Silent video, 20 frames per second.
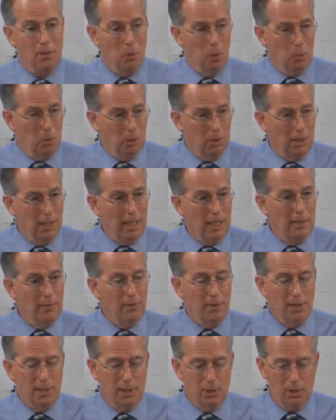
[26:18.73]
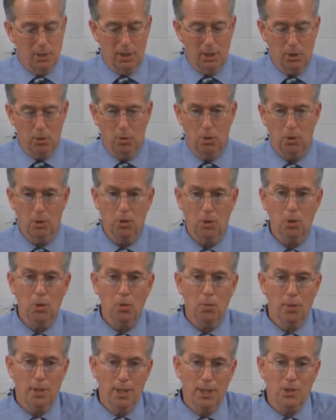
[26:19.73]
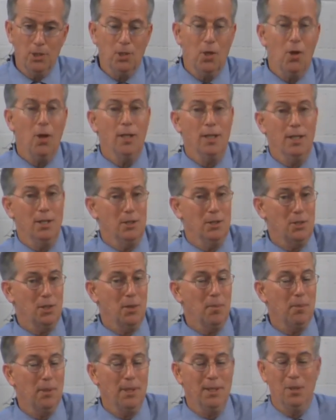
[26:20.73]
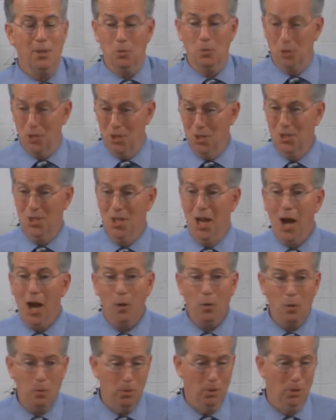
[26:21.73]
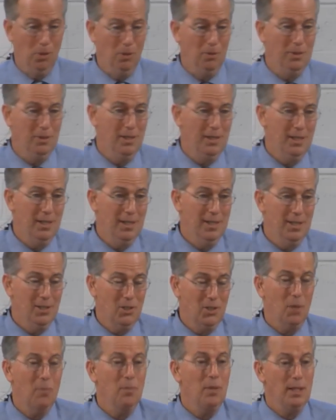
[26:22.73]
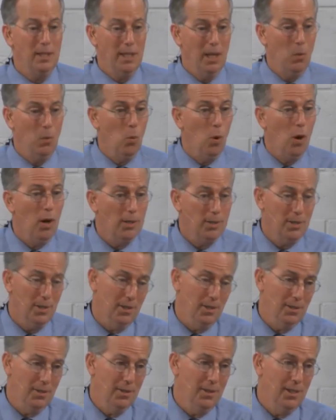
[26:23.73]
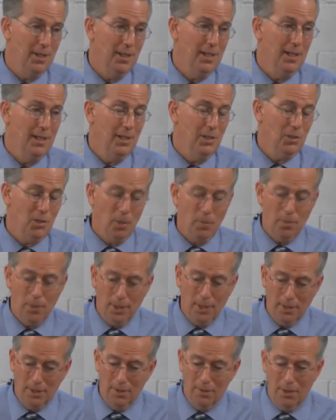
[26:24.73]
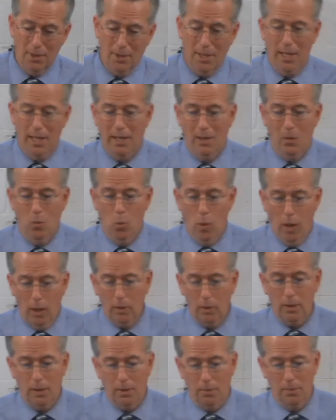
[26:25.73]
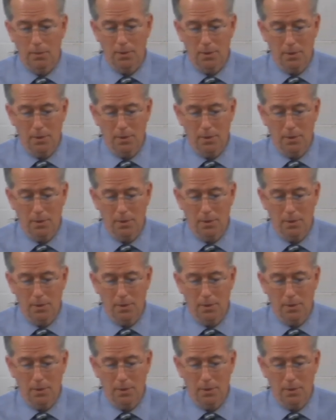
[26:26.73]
believed that these things were true, but they saw it as something that was desirable, something they wanted, something that they welcomed.